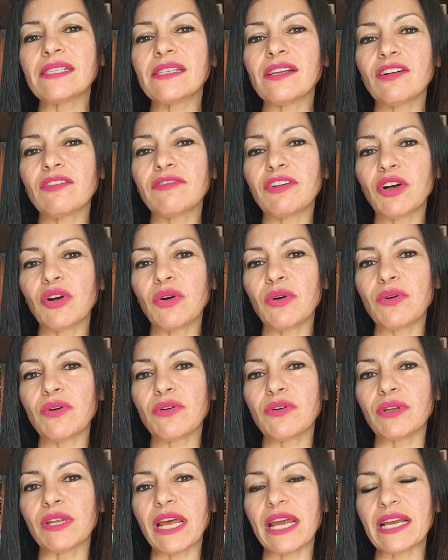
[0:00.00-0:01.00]
A silver
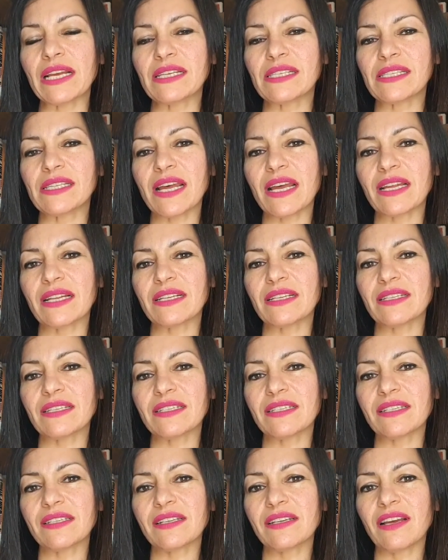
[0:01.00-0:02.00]
cord
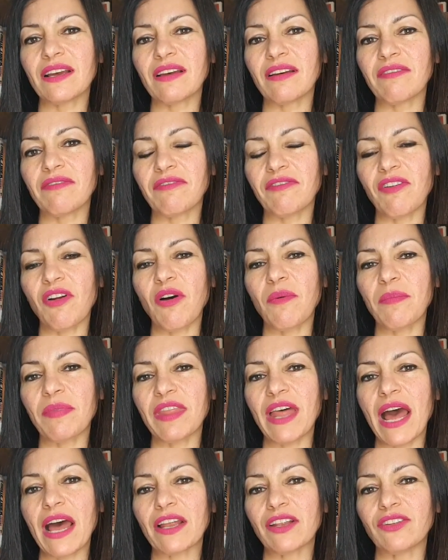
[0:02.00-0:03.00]
extends
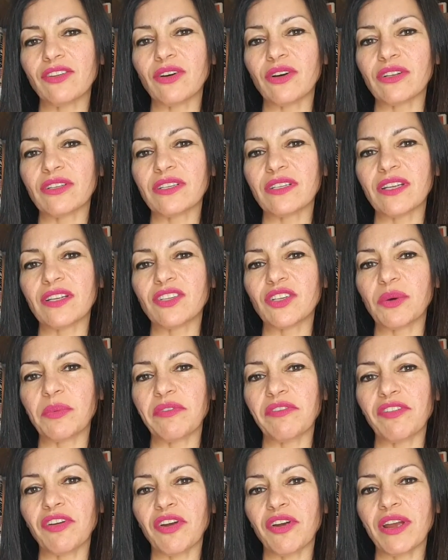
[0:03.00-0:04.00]
from that dot at the
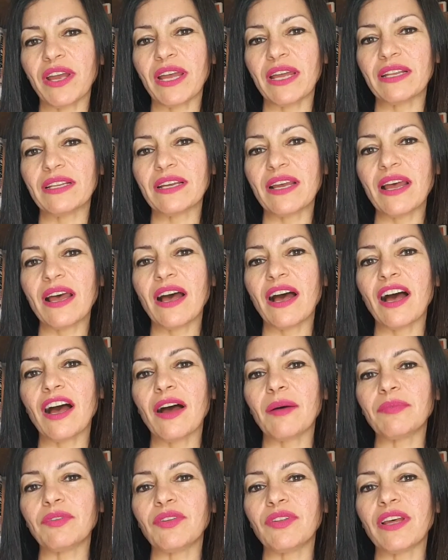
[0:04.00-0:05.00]
top of your head
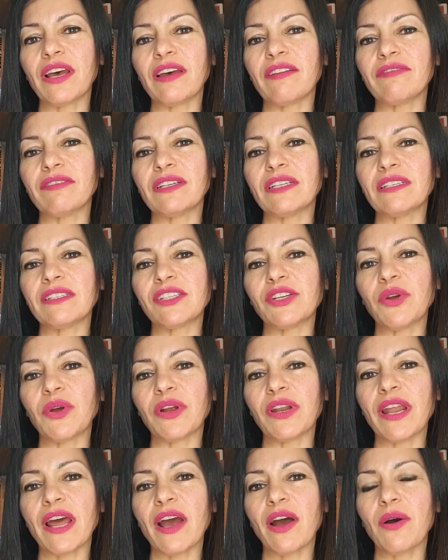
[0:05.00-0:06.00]
up to the heavens.
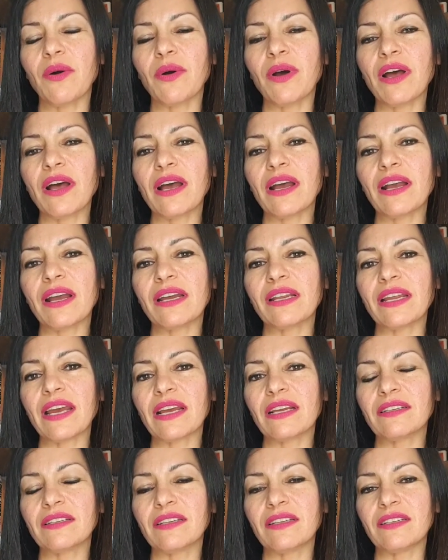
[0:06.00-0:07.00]
You are now
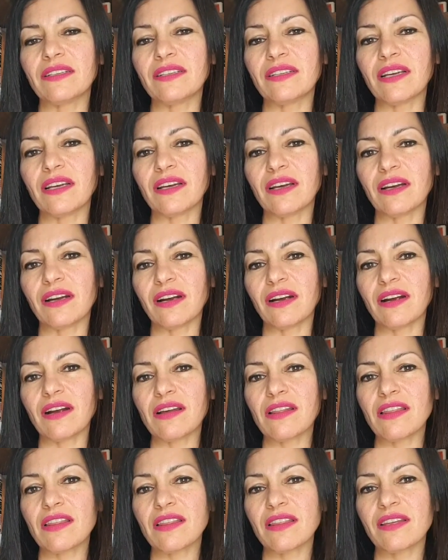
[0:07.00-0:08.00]
connected to
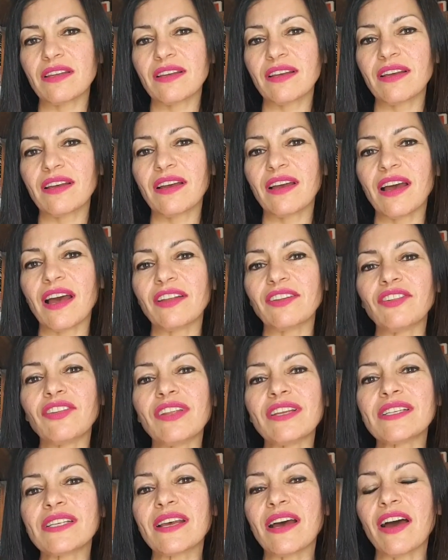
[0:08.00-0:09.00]
earth
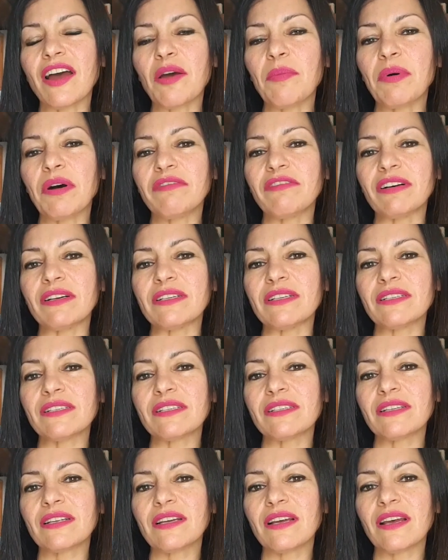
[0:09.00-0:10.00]
and to the sky above
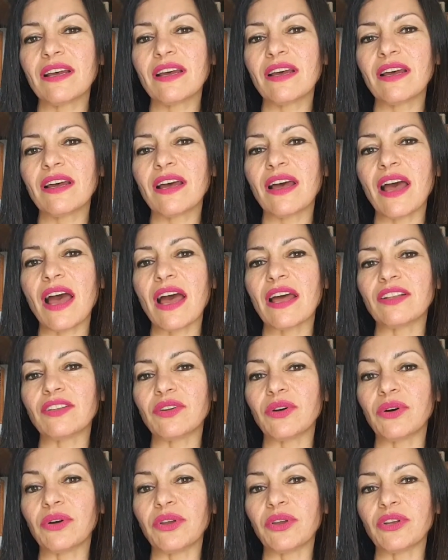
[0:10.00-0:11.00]
us,
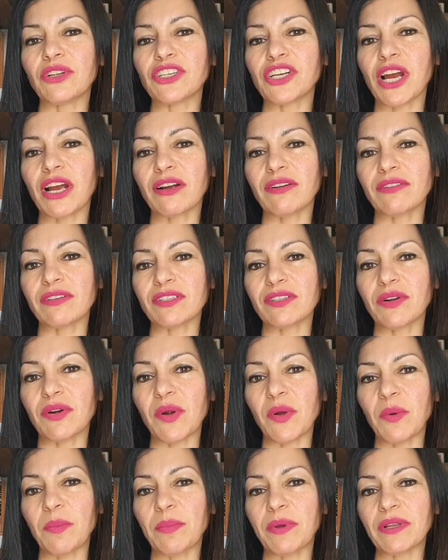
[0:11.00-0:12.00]
and all your chakras
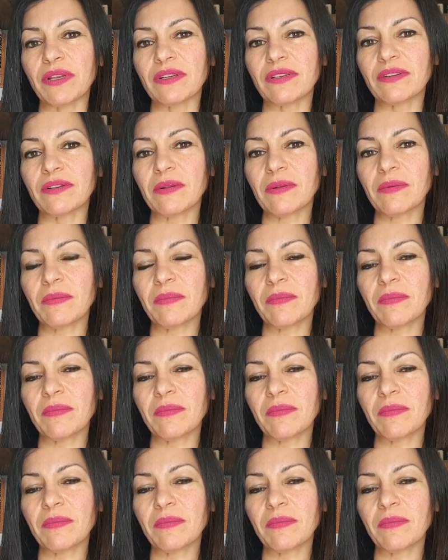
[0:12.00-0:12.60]
are open.